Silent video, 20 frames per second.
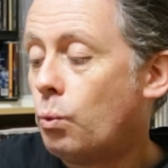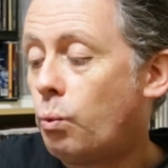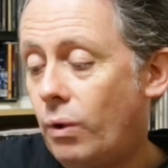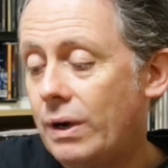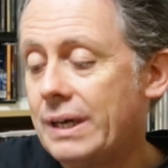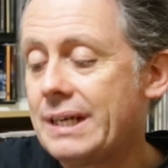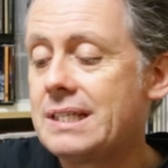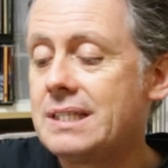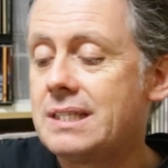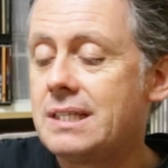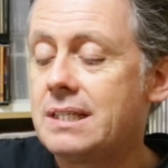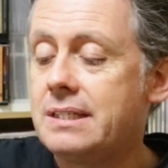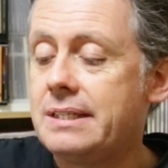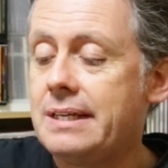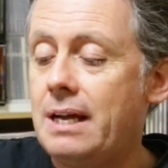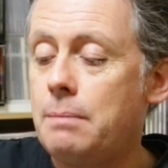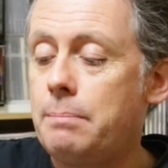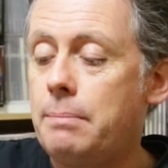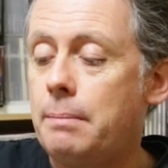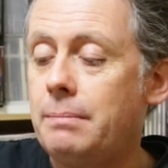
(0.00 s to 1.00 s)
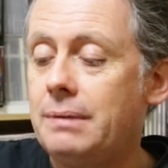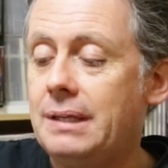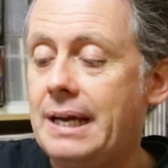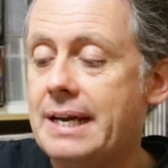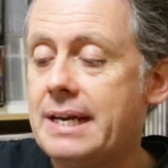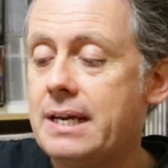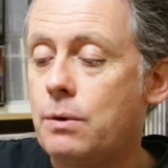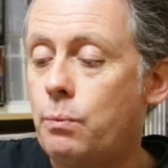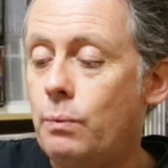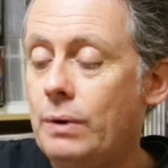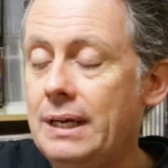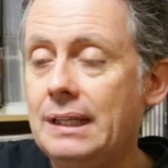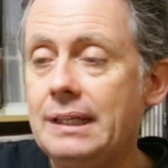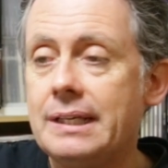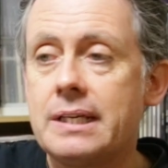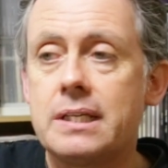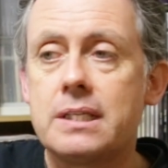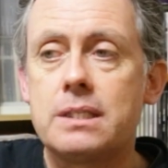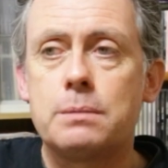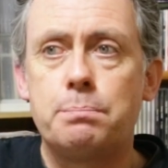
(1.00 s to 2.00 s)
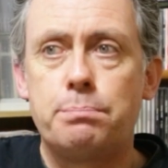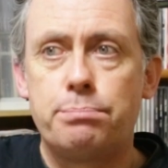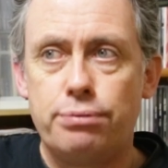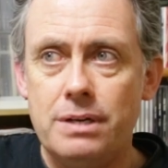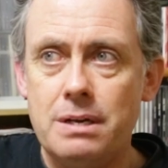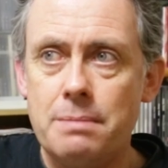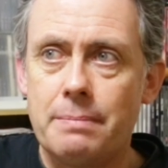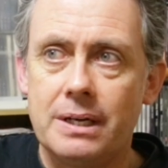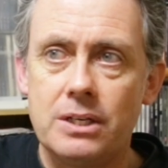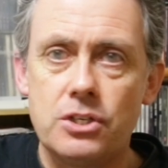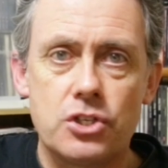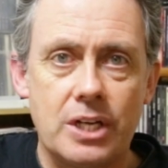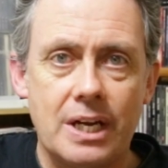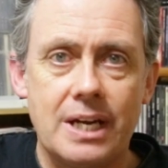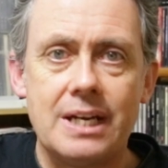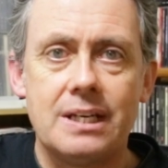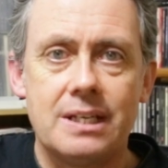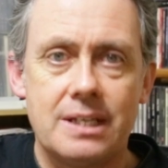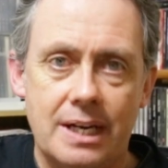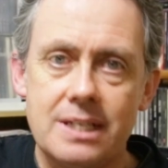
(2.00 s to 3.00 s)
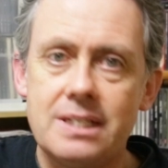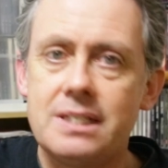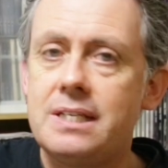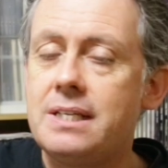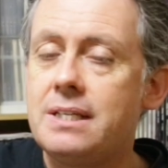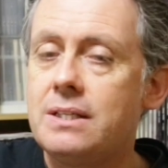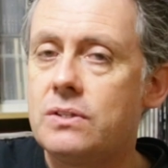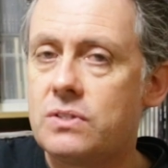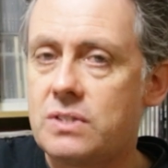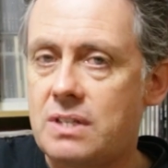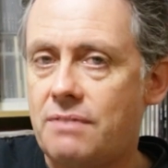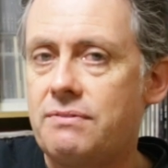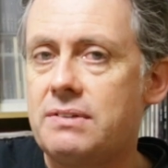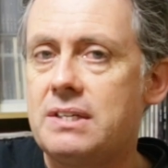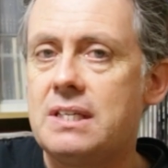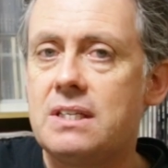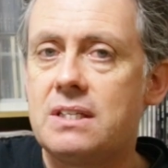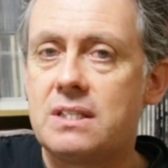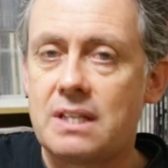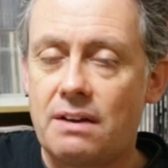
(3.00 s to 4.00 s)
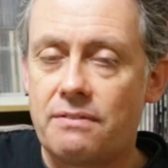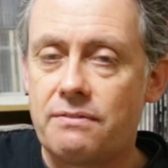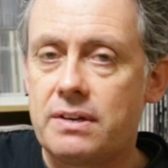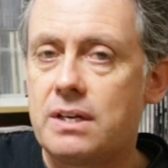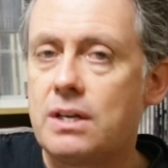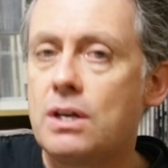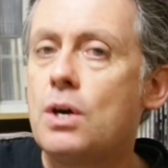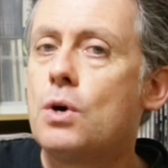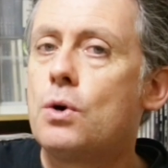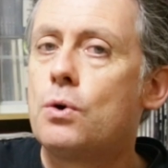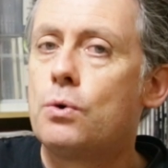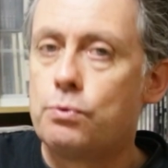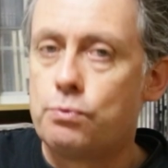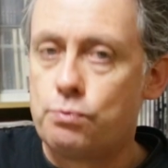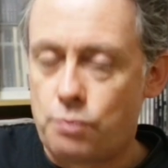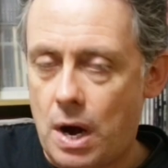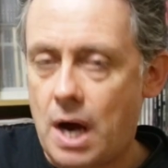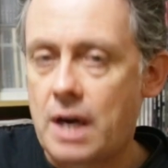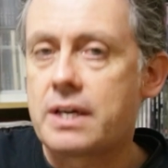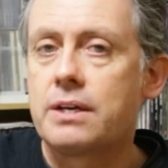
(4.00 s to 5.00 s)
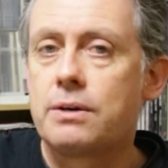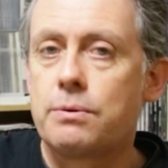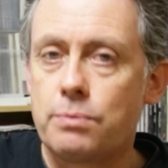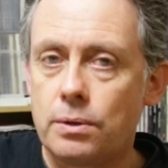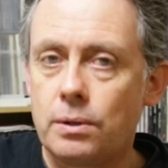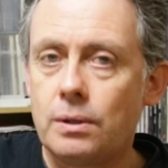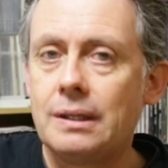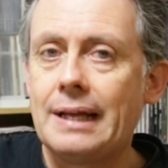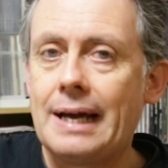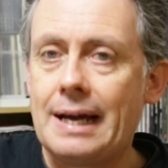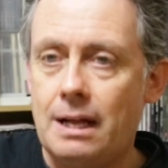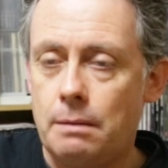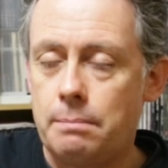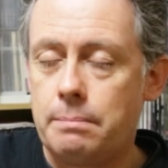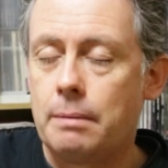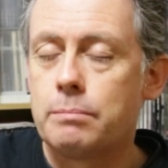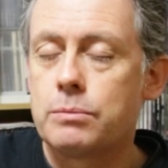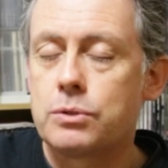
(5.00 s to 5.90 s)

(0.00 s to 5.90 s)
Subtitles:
What is this album like? Well, it is pretty much a 1977 rock and roll album.